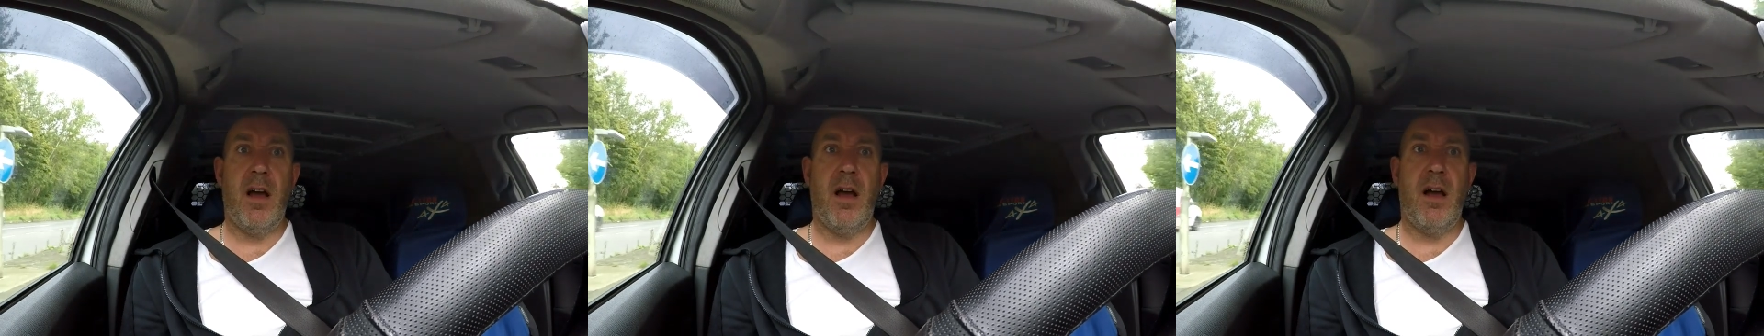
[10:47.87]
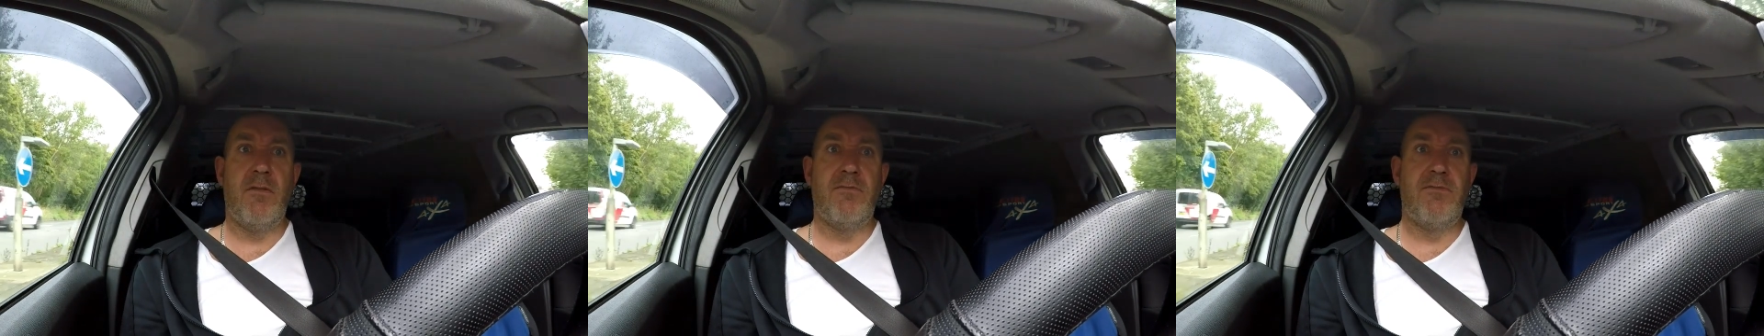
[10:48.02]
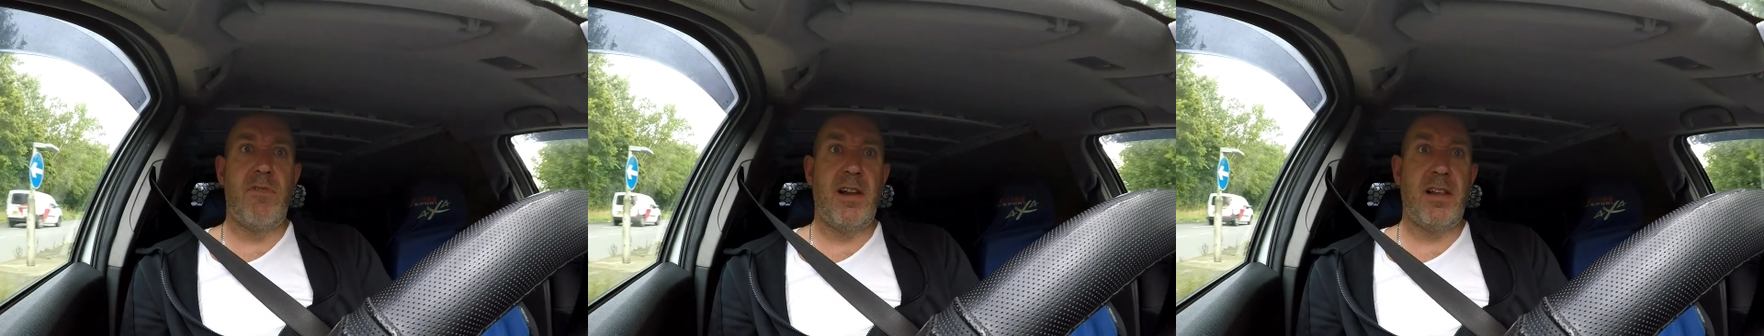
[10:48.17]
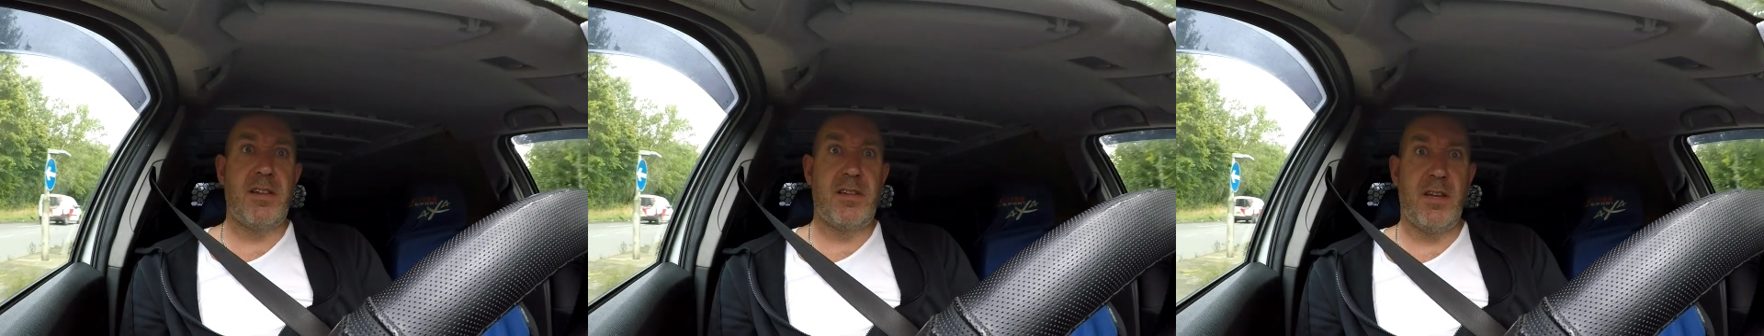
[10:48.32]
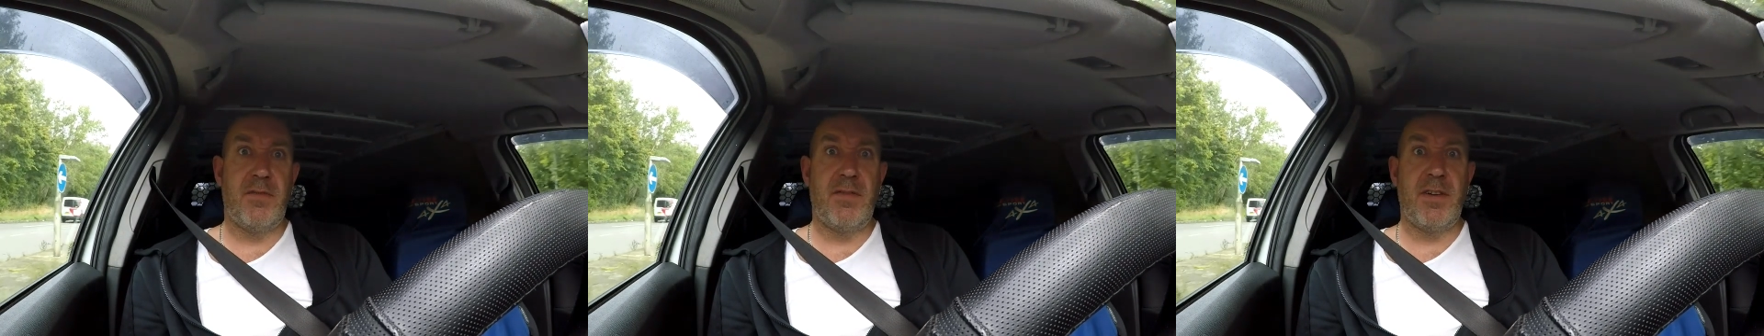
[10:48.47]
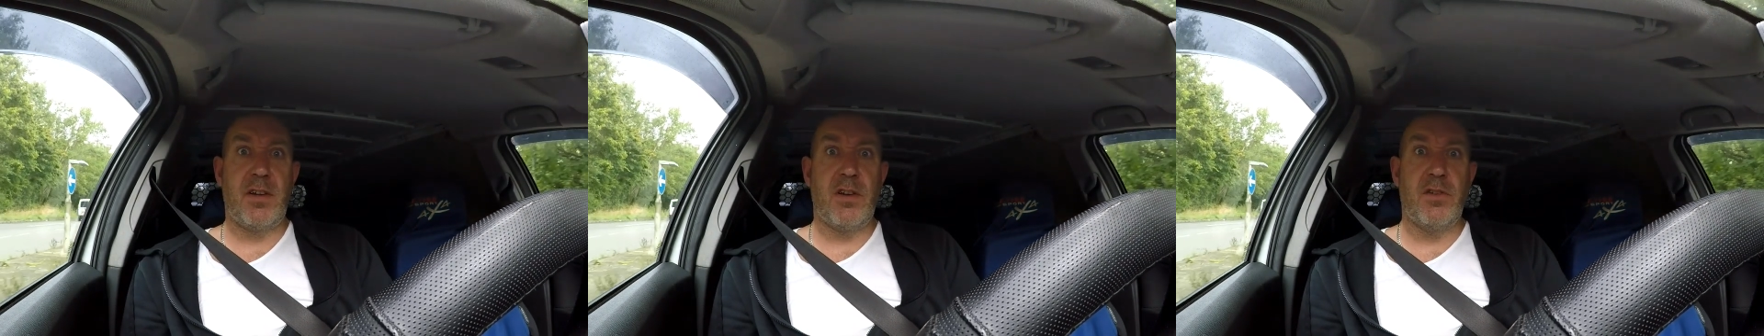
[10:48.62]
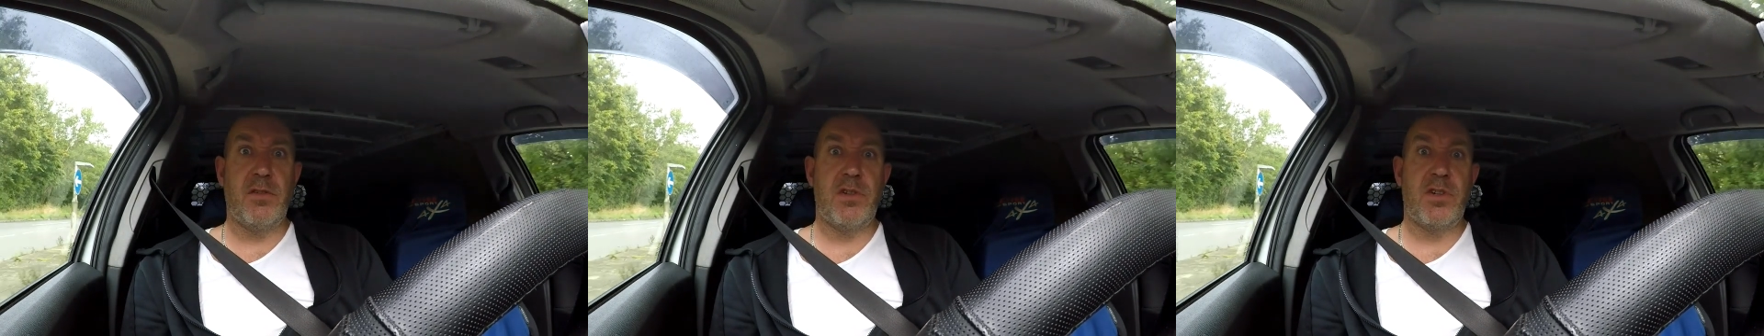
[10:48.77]
a relatively
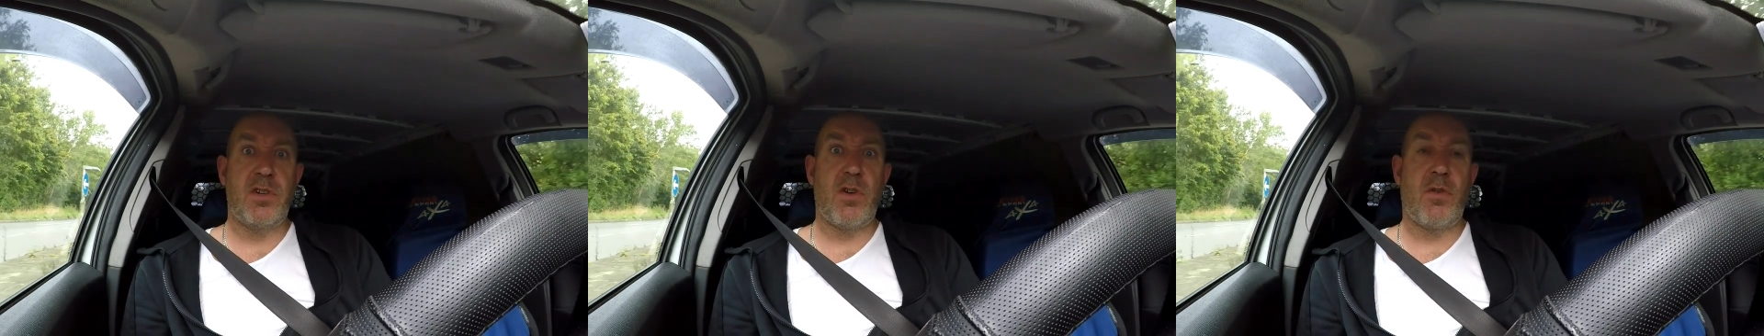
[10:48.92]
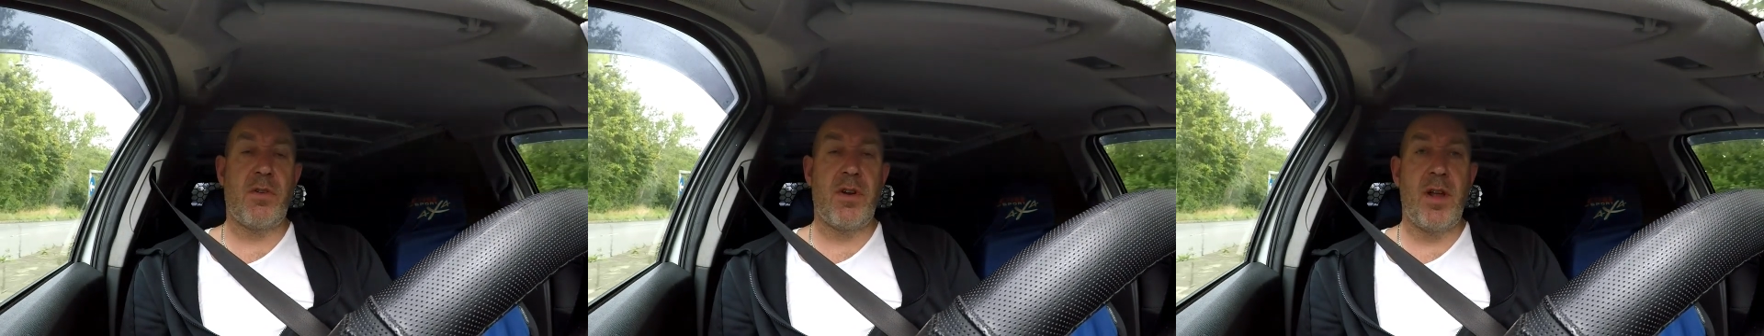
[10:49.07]
good stock